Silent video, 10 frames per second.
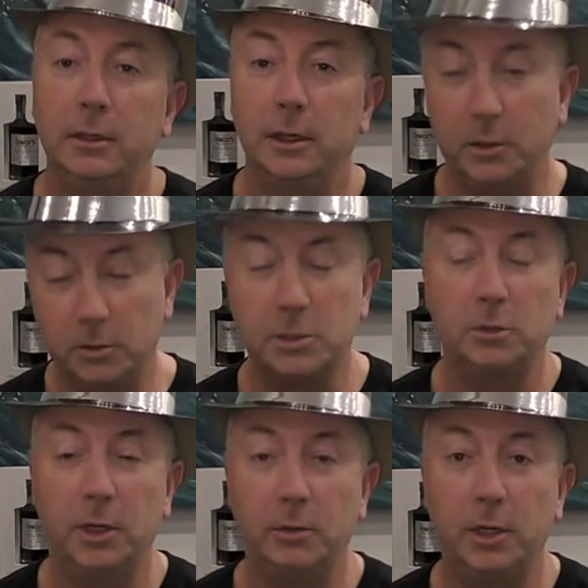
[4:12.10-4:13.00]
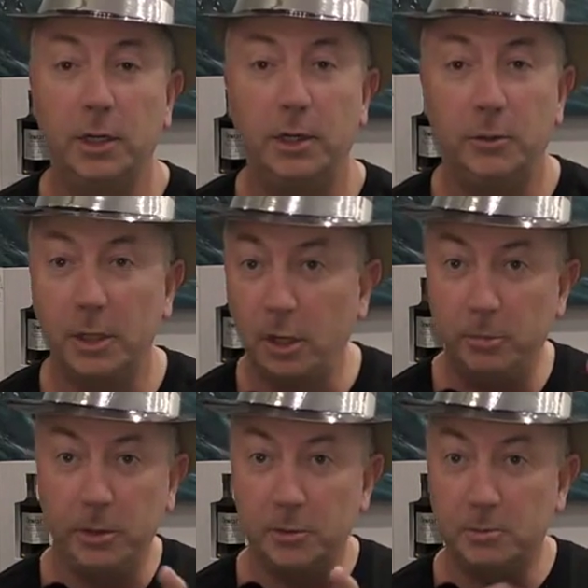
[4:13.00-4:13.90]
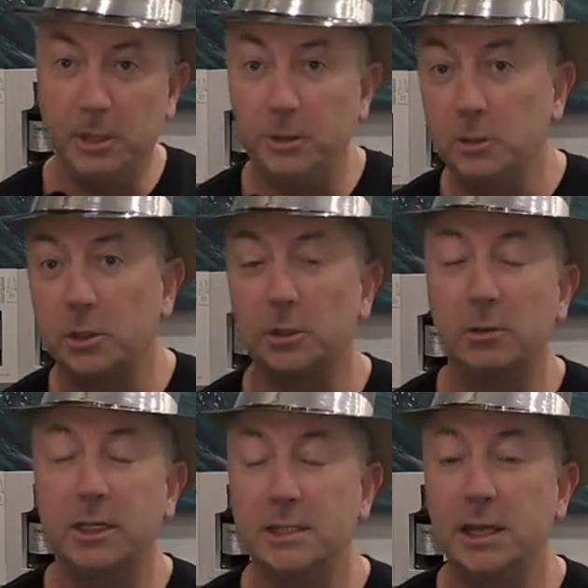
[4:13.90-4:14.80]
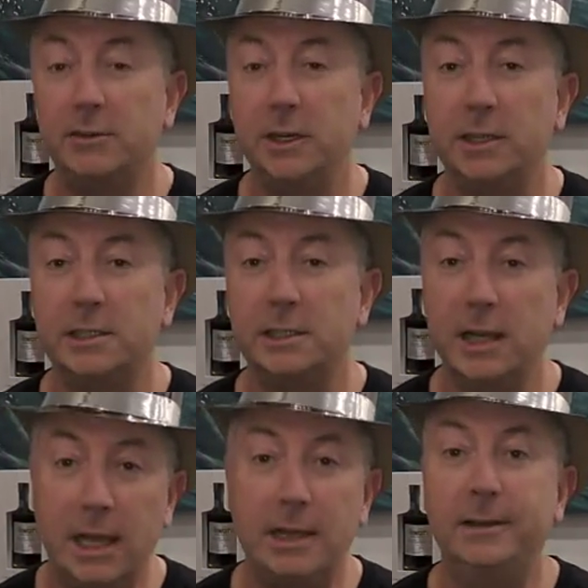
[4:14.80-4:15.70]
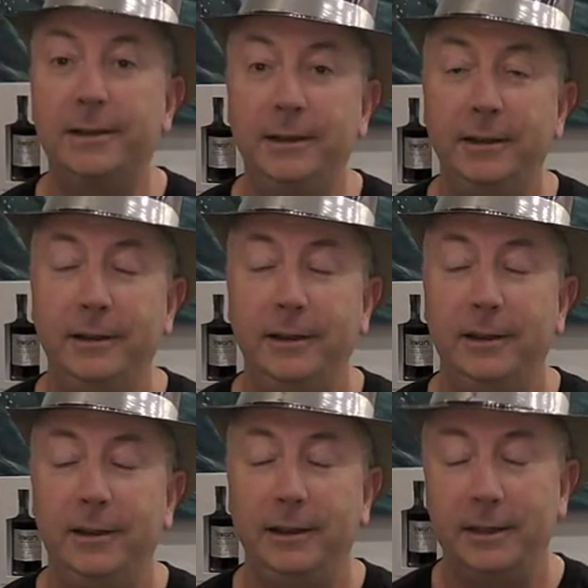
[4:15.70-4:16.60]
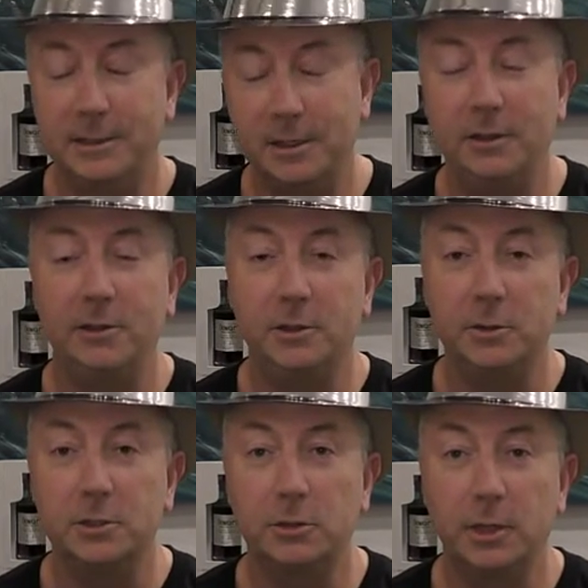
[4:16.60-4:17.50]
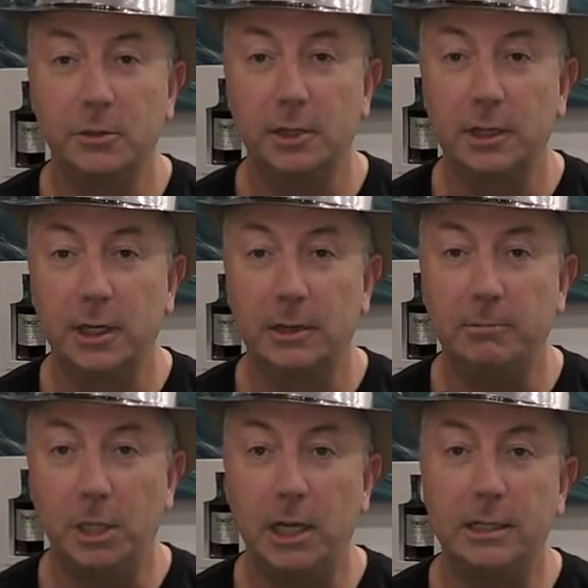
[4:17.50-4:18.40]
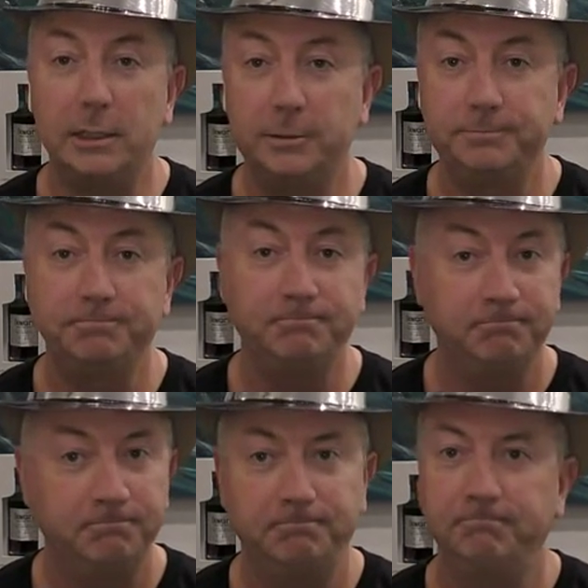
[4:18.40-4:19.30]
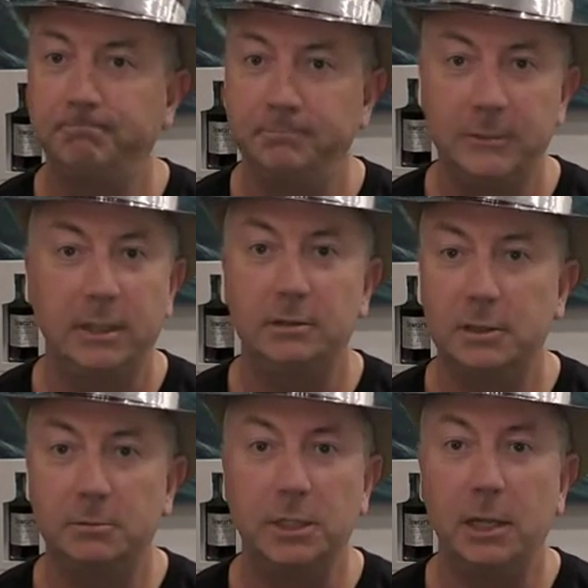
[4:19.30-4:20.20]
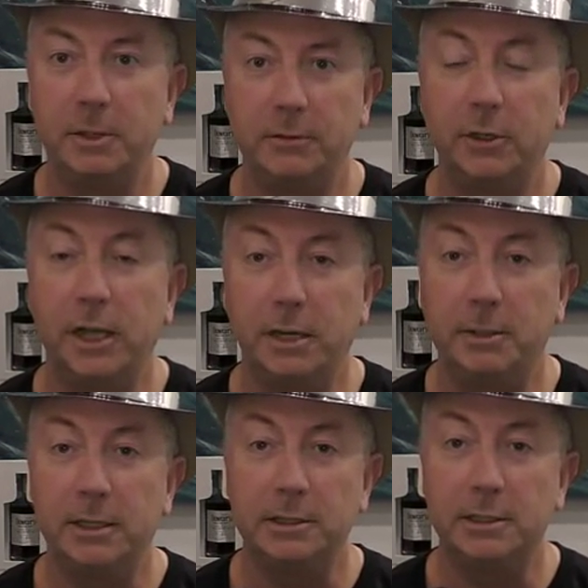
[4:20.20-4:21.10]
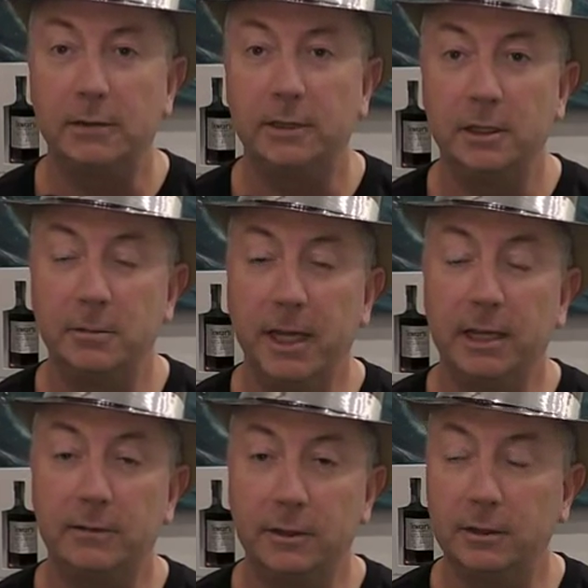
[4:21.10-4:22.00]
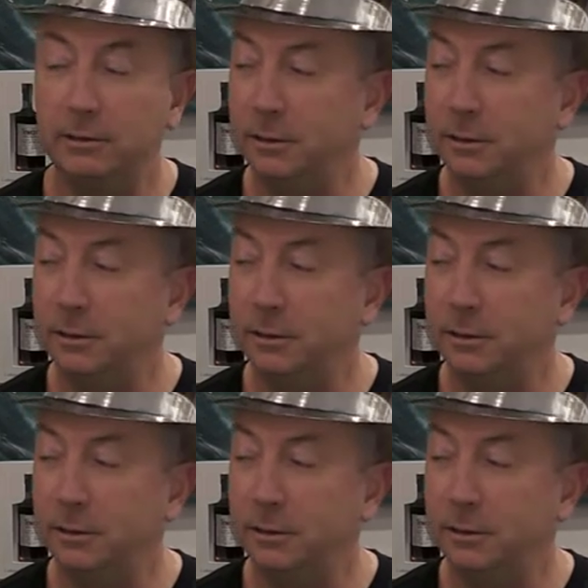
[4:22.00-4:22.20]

a Dewar's 21, and you would hope it would be a Dewar's 27. It is not. It is another Dewar's 21 that I bought sometime and forgot about and stuffed it in the back of a